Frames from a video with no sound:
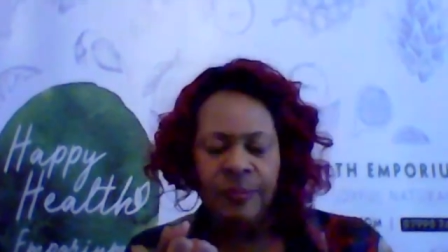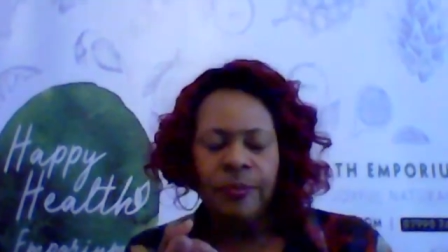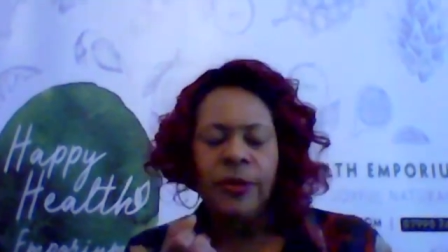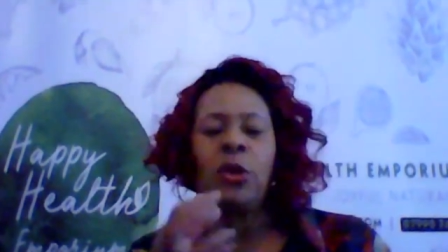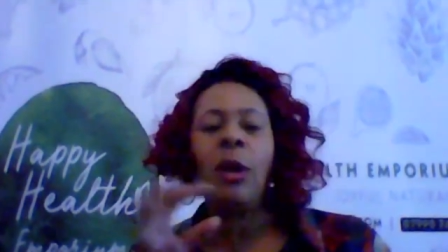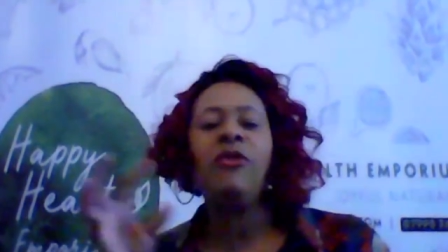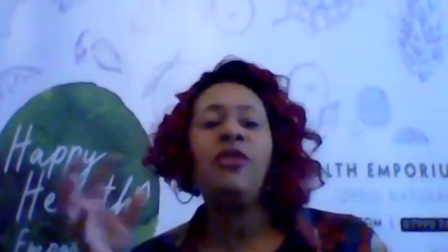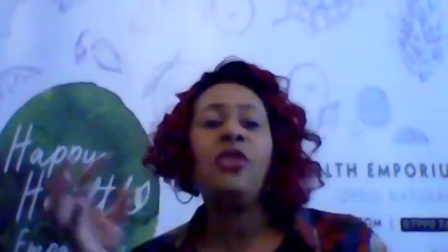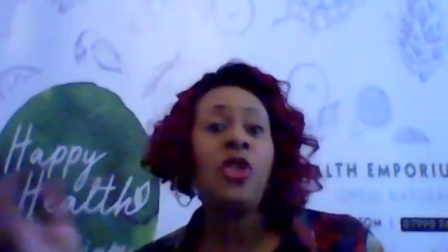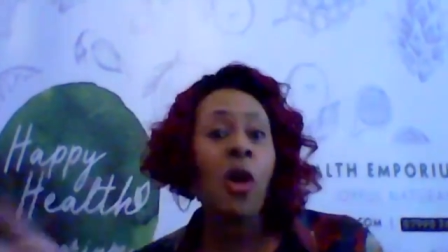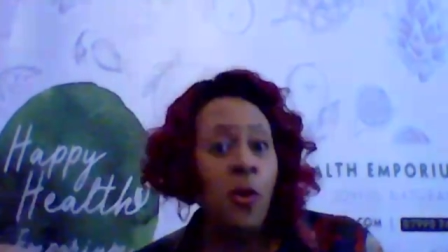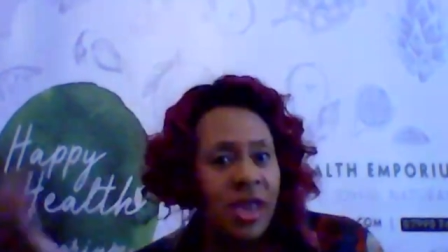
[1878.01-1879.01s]
So I've
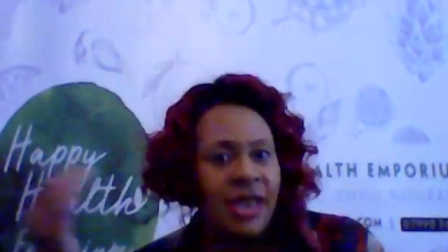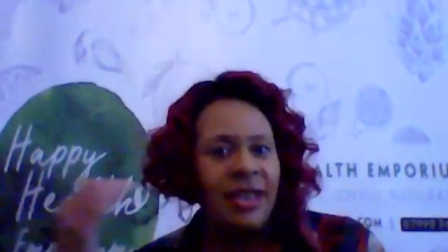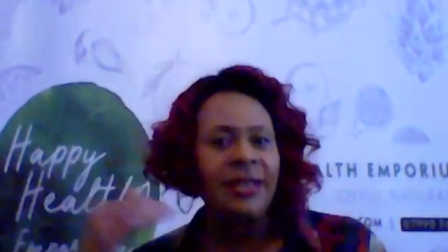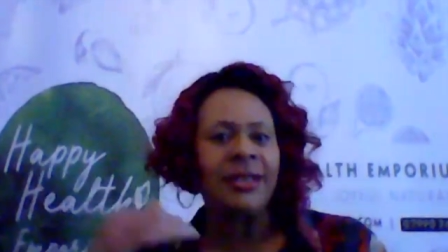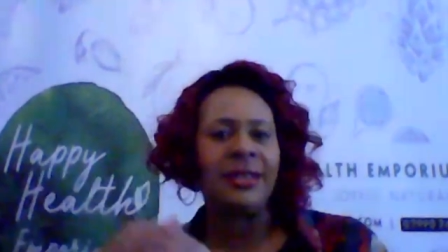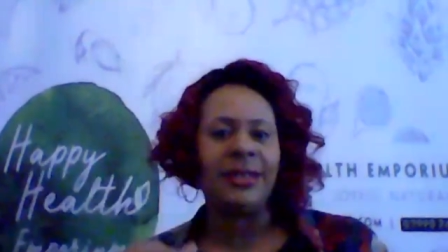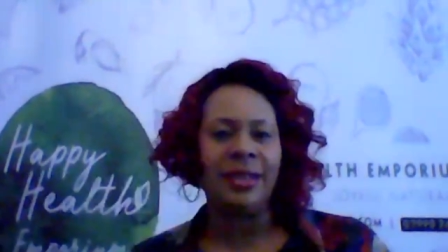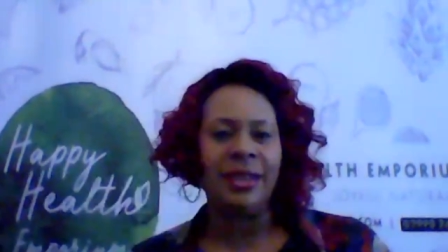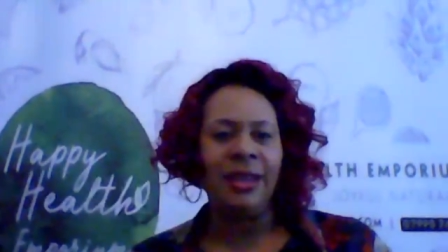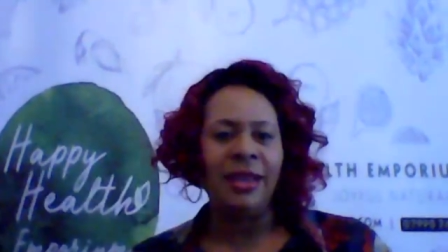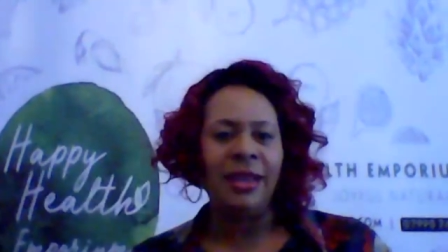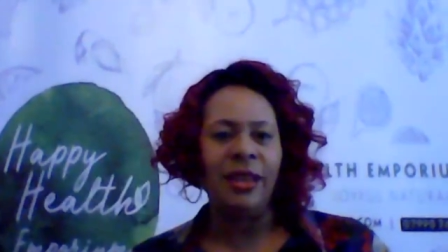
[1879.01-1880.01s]
noticed
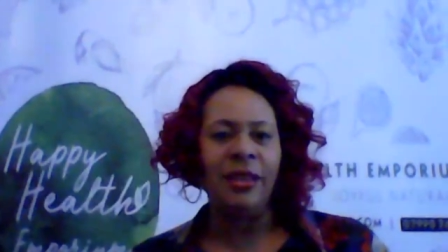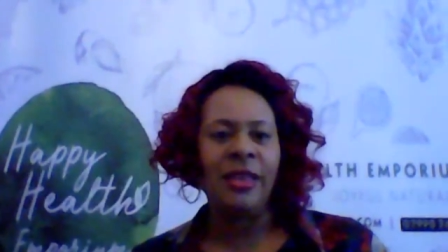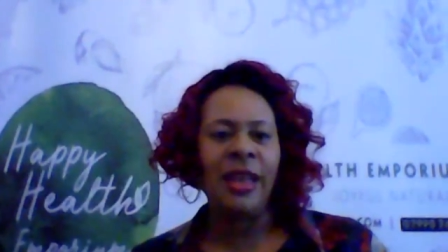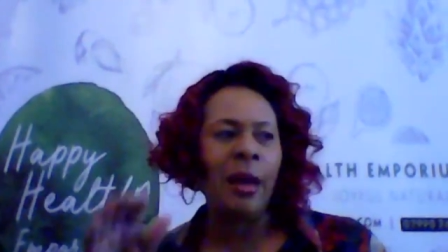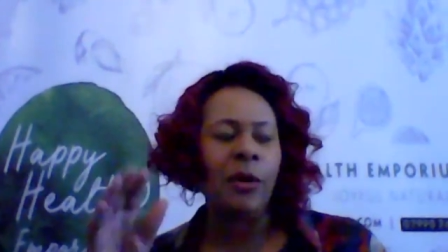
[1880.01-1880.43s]
that,